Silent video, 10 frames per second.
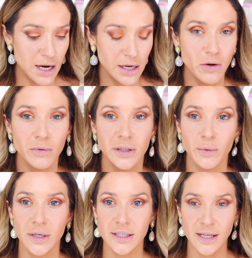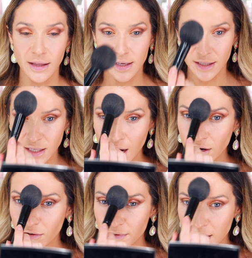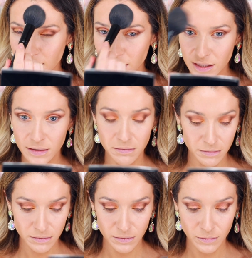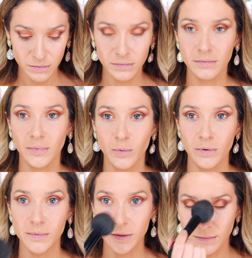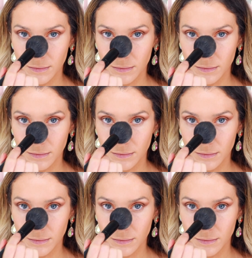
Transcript: I don't really want to set the entire face. Whoops.